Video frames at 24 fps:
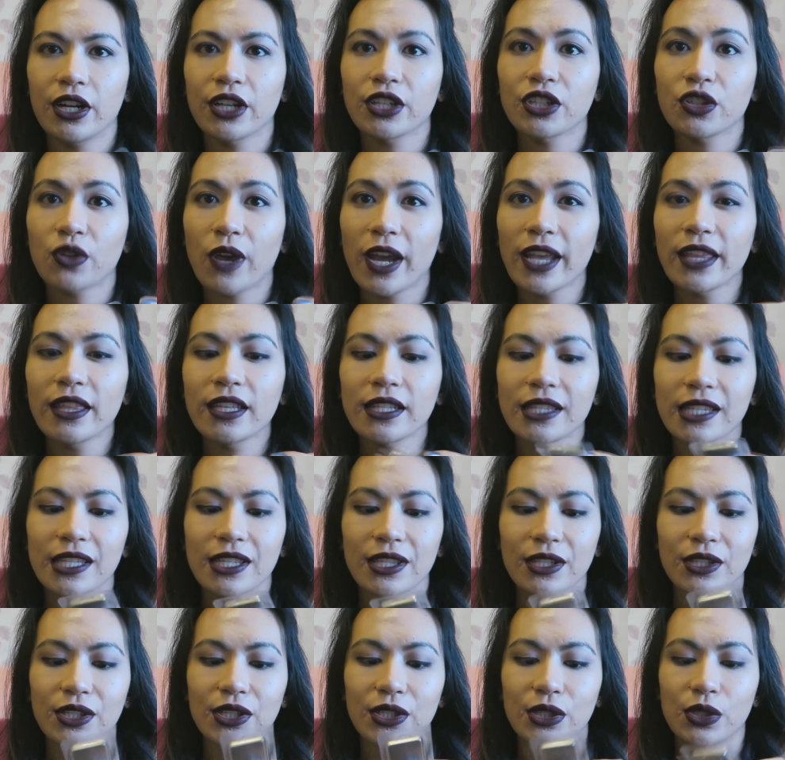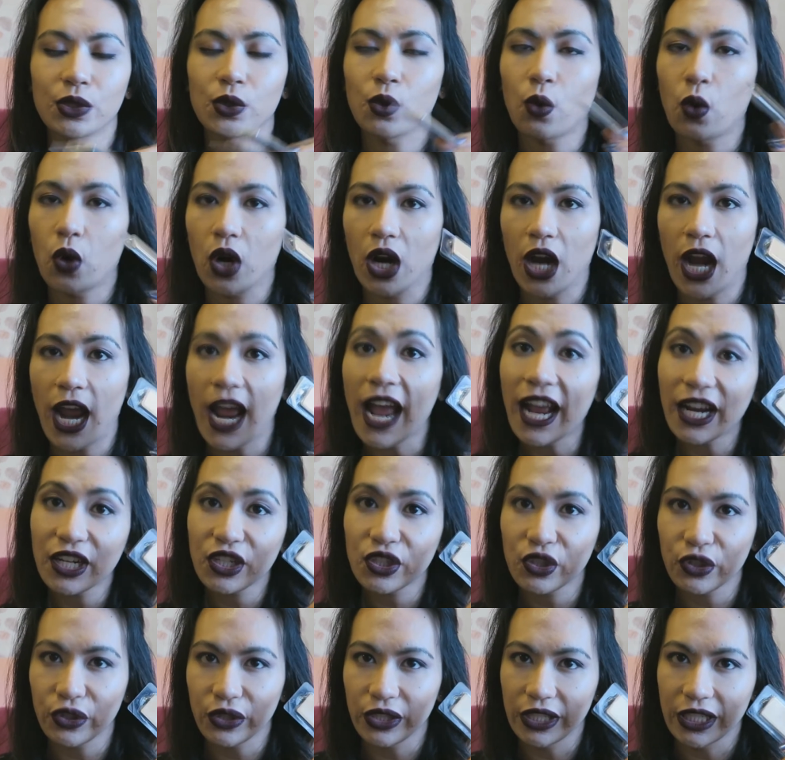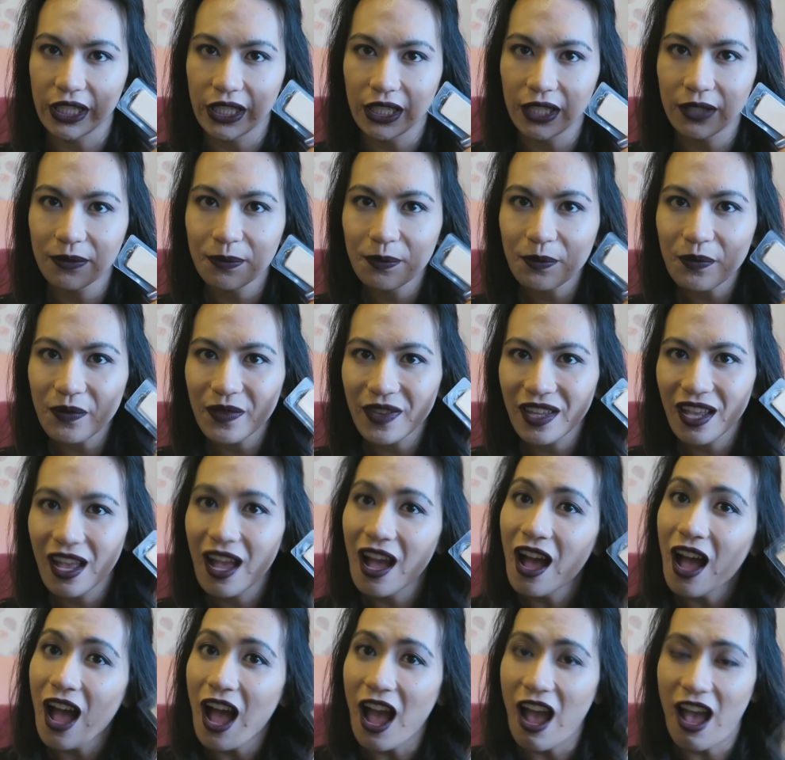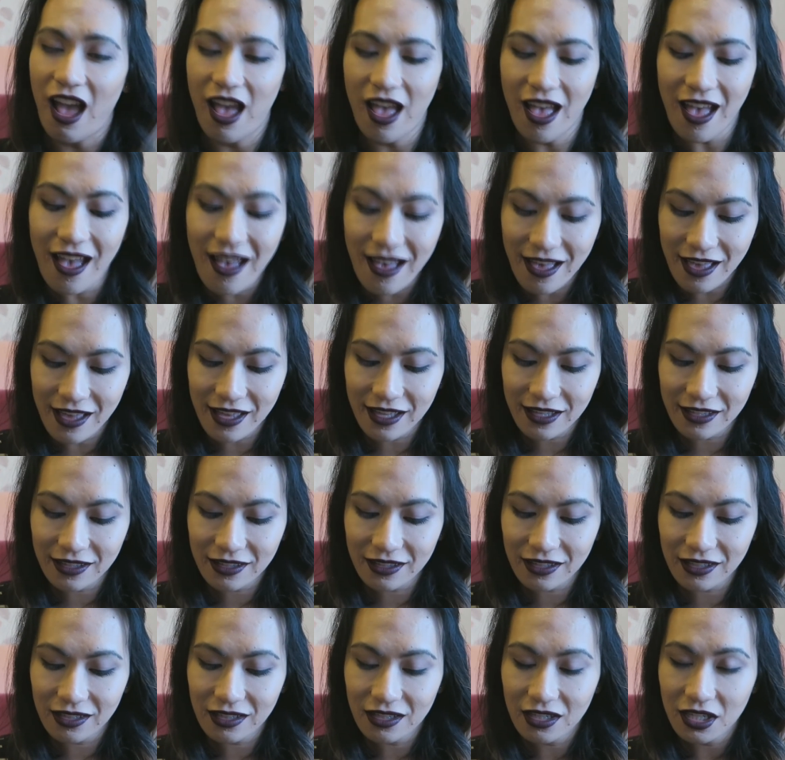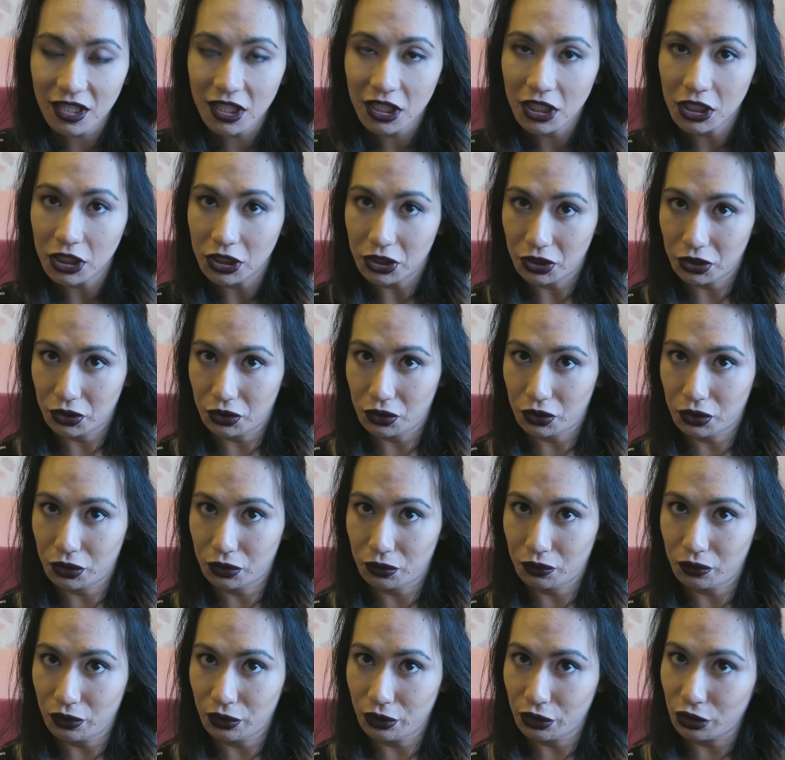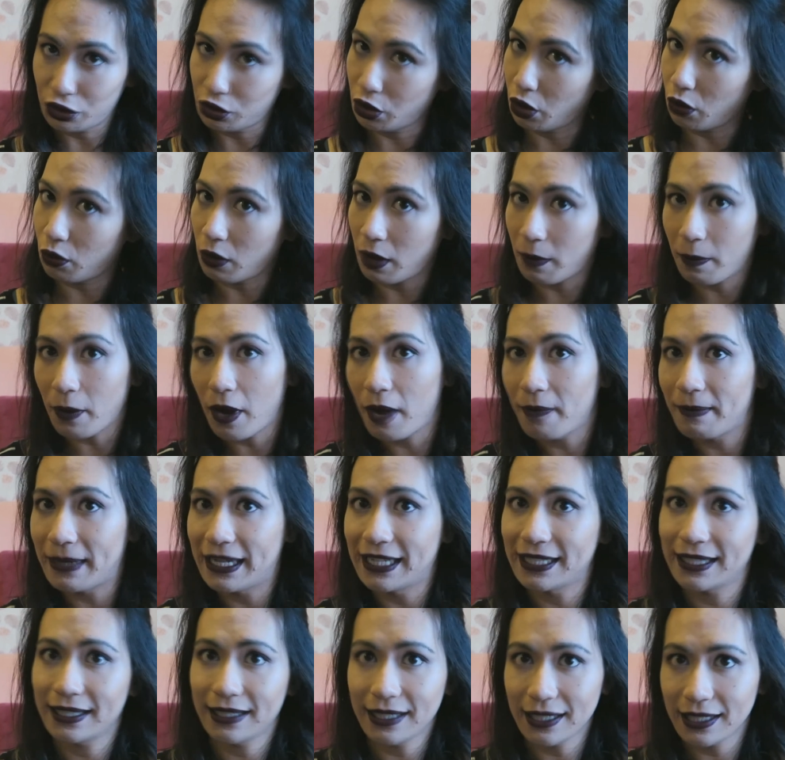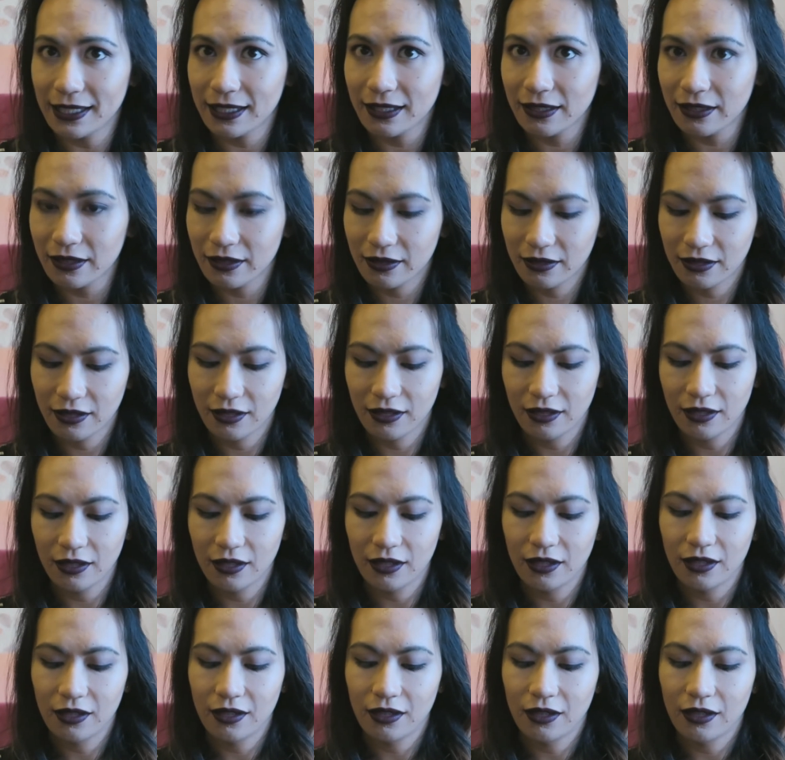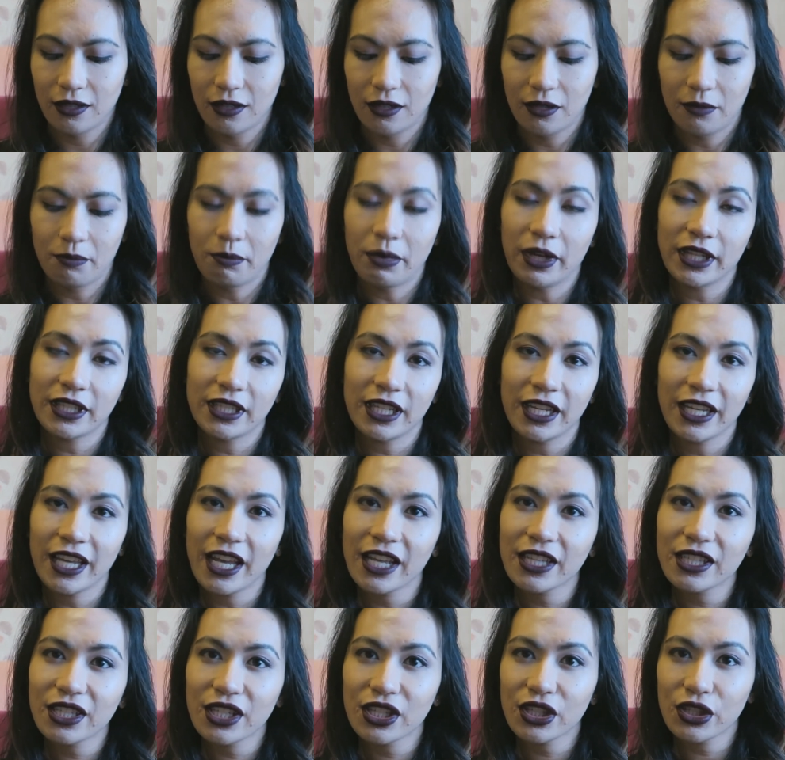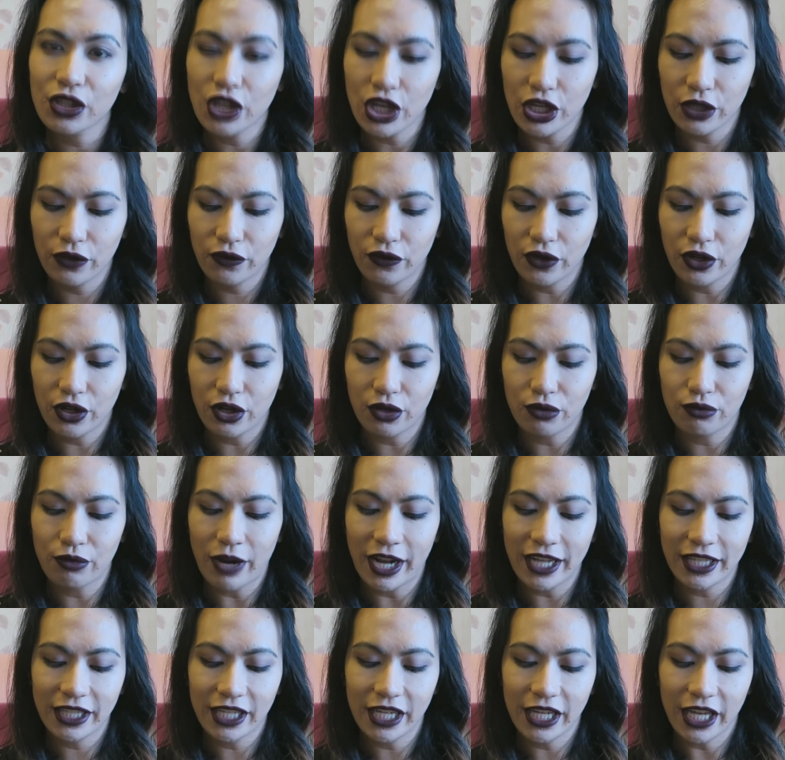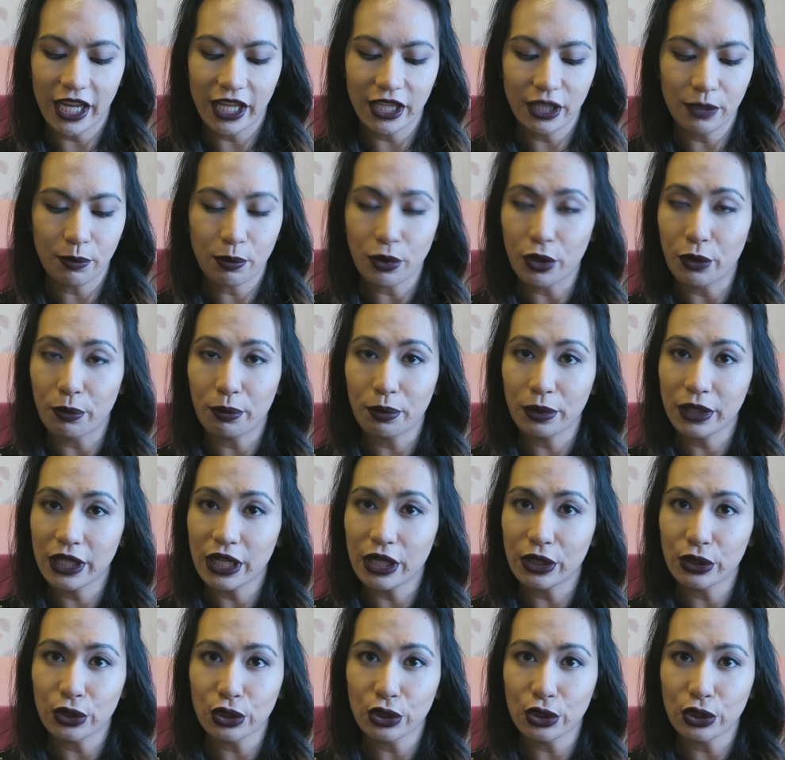I tried this in the store actually, and it didn't really show up on my skin, but I guess it's good for correcting any purpley